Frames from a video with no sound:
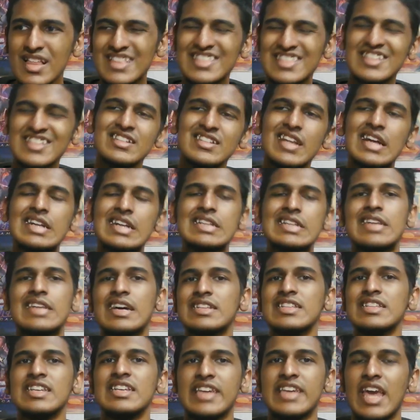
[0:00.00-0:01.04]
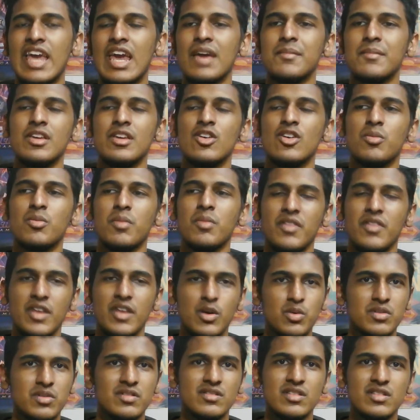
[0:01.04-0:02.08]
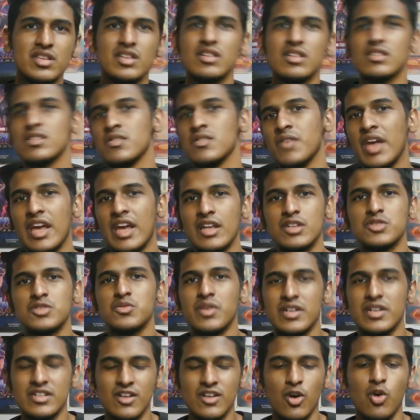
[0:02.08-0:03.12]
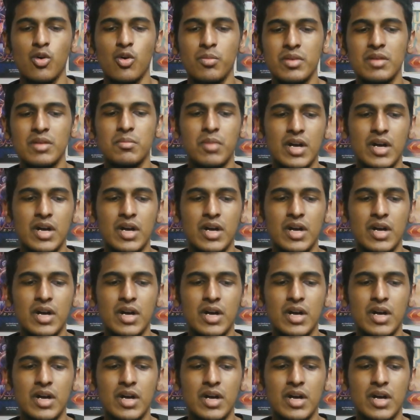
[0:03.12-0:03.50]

this is not exactly a cameo, but there were scenes of Andrew and Toby,